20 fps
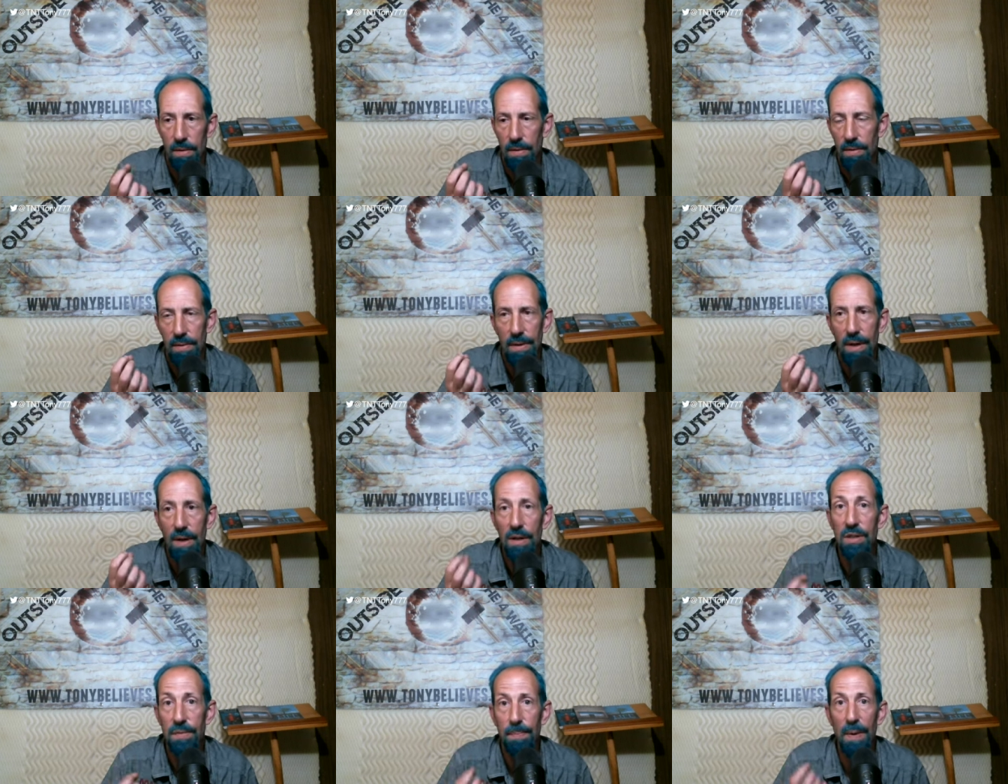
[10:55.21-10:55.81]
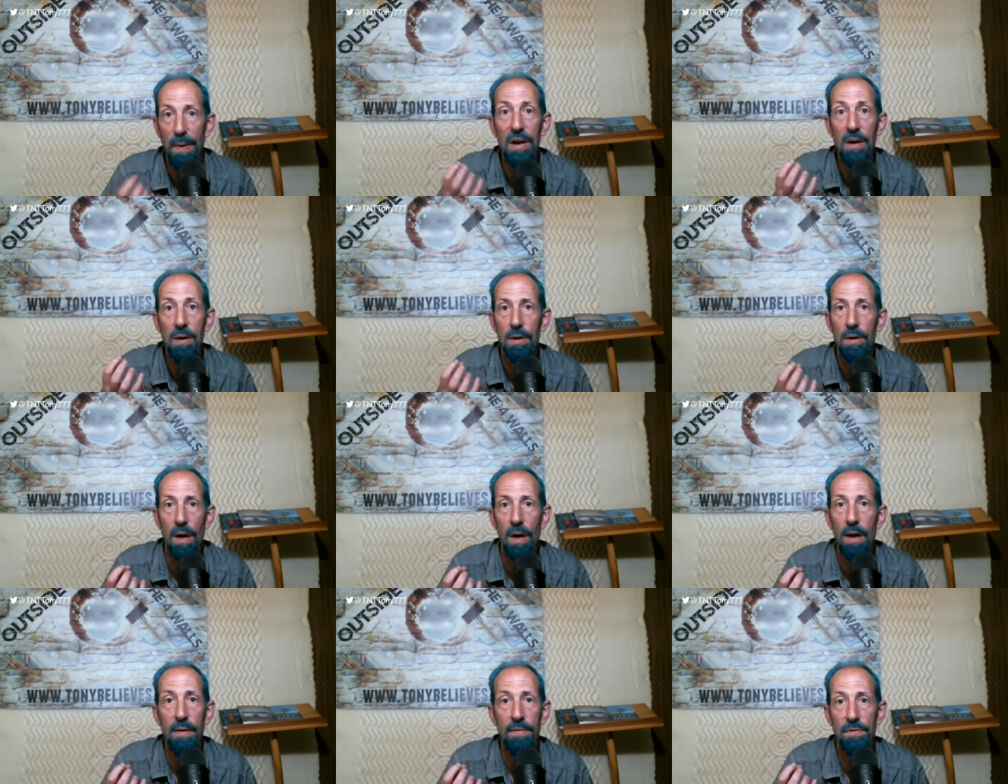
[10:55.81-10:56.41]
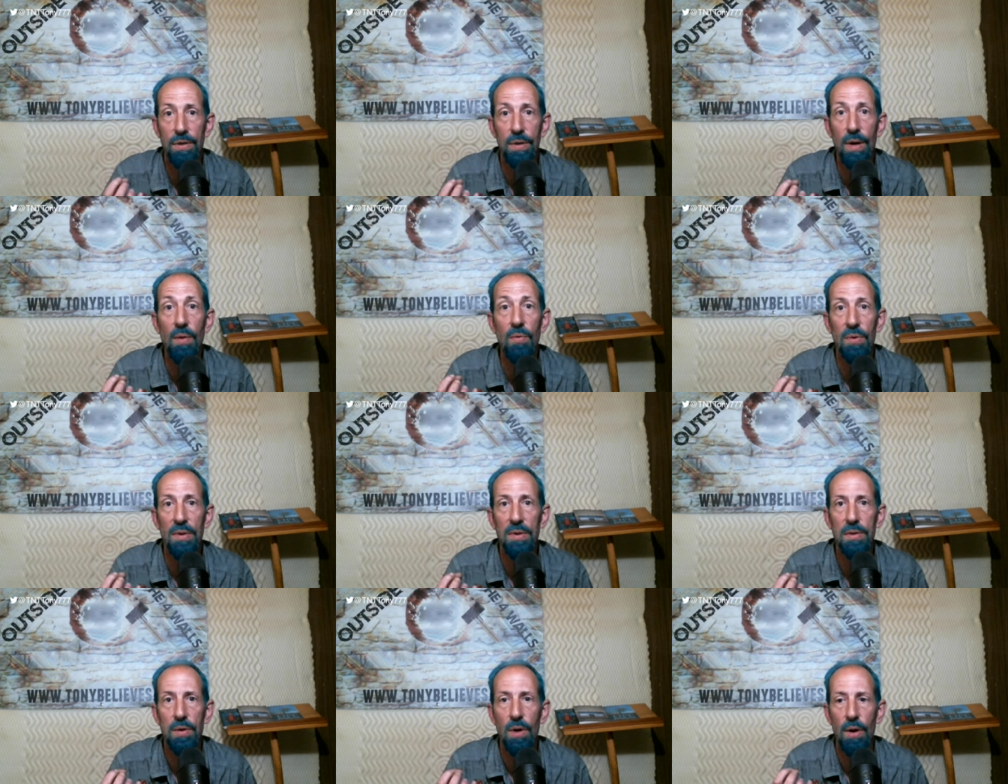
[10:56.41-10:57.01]
the spirit of
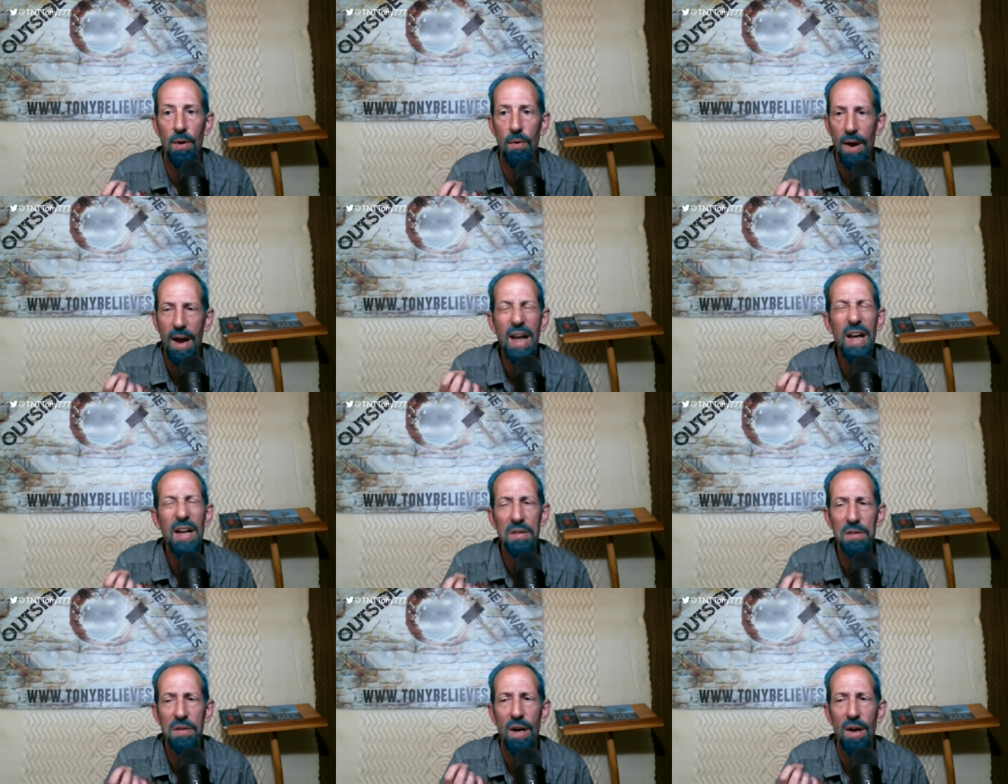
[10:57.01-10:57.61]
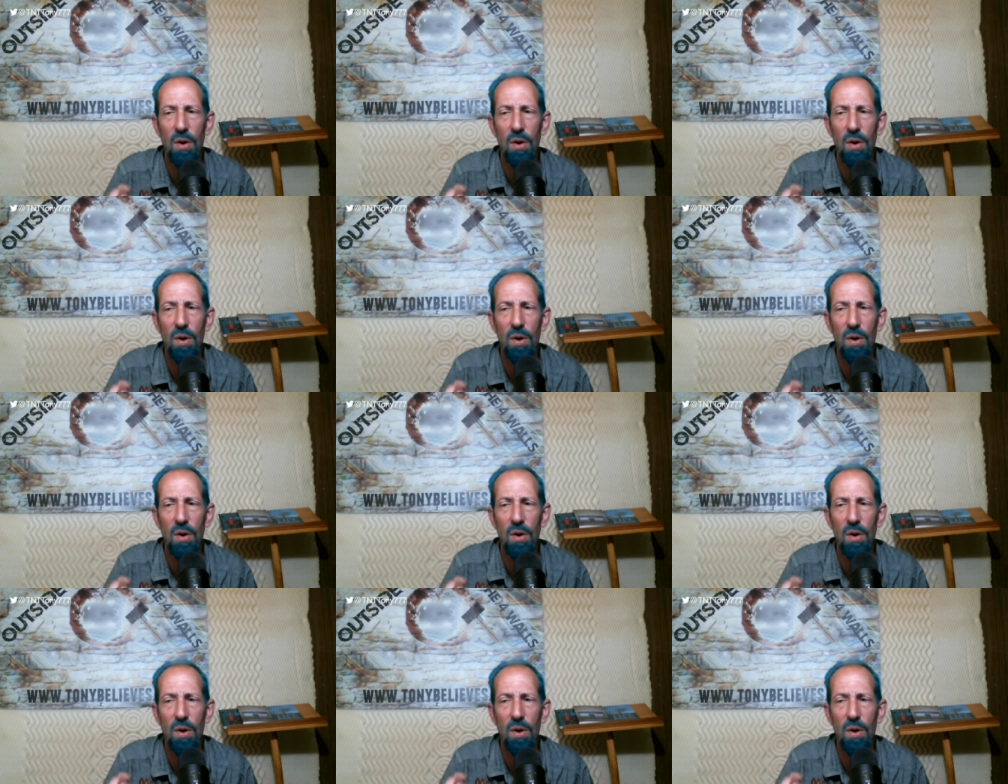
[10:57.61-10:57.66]
so-and-so has a